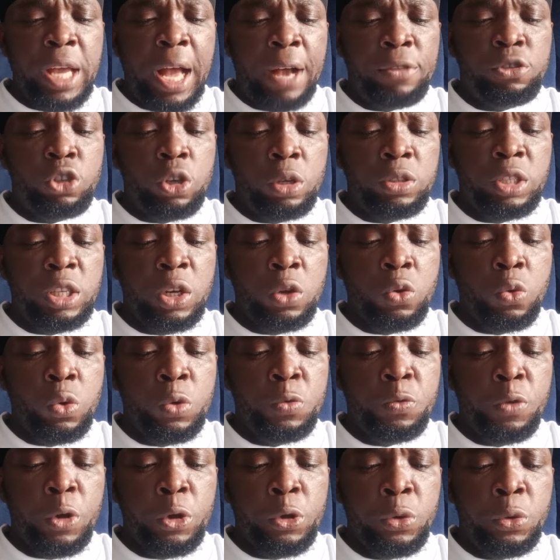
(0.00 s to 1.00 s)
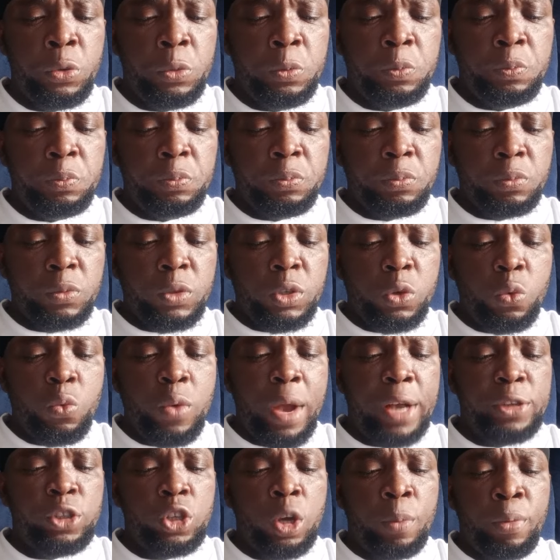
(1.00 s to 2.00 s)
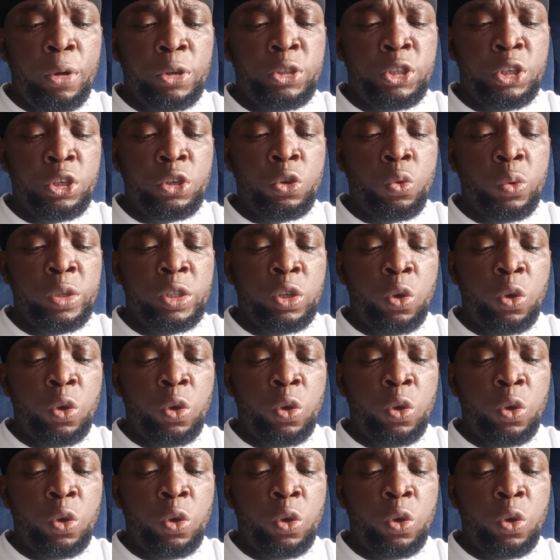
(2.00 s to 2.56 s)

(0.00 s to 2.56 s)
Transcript: we have something good for you we are supporting you